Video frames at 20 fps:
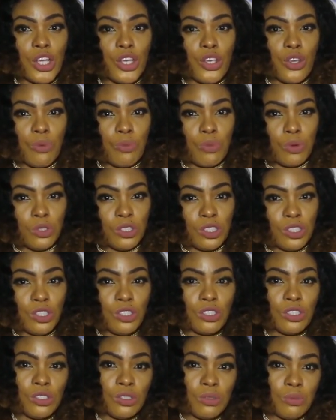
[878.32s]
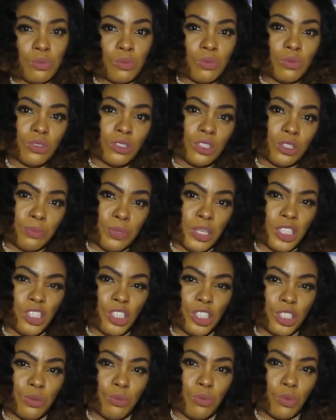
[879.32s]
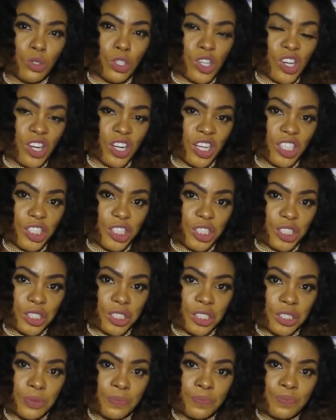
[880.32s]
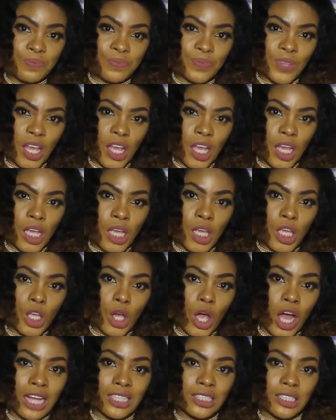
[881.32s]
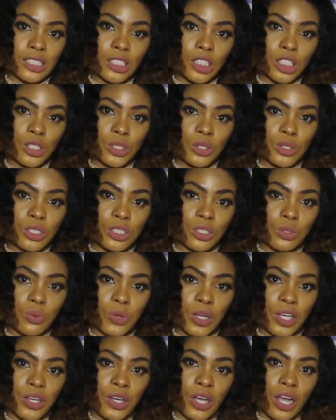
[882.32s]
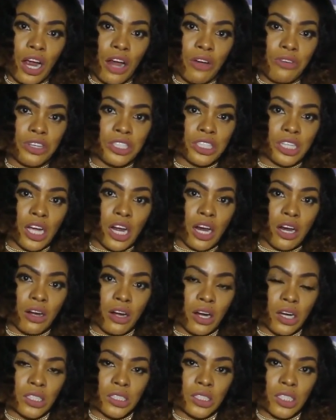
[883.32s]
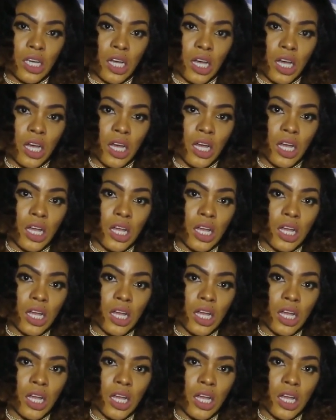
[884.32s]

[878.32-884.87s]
your speech modulation, your attitude, the way you carry the character,